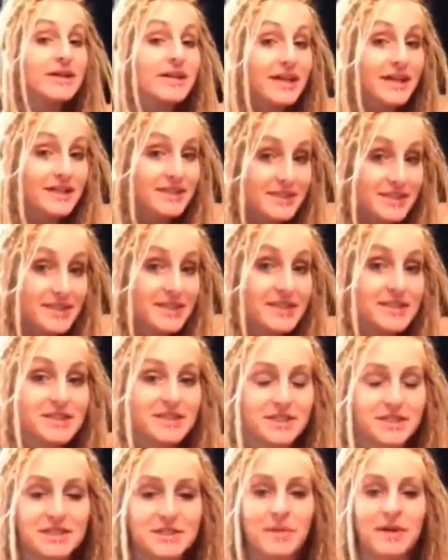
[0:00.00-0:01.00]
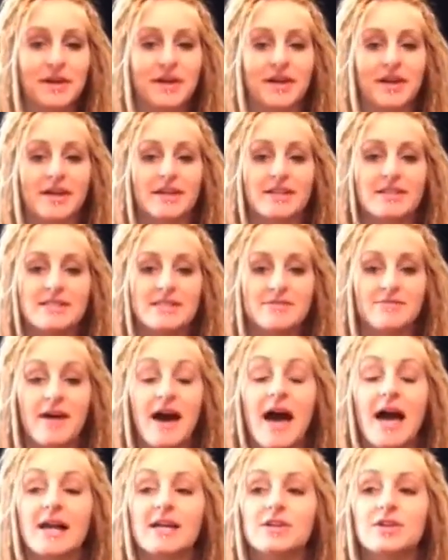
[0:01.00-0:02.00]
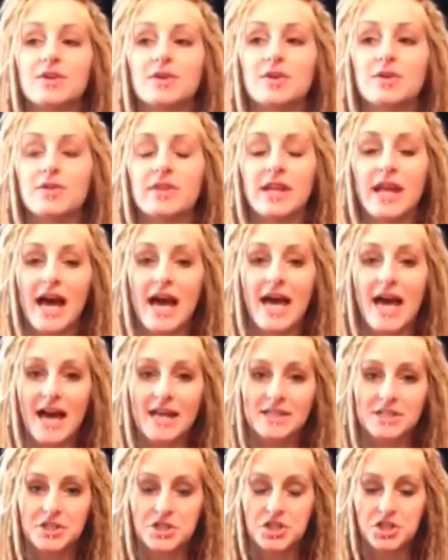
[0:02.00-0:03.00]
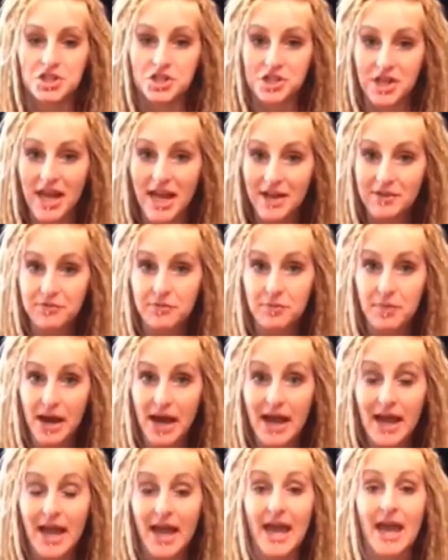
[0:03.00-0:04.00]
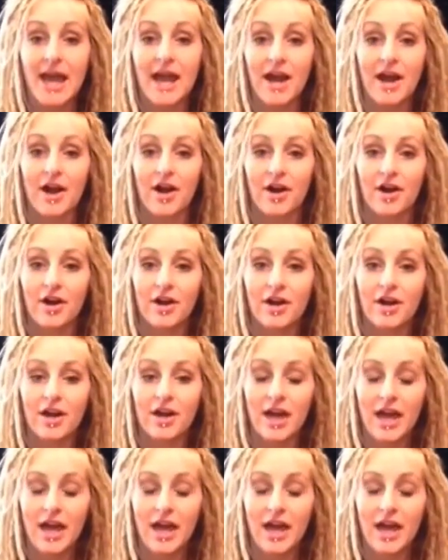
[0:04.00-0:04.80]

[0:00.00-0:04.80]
into this experience, if I knew that I had to shave my hair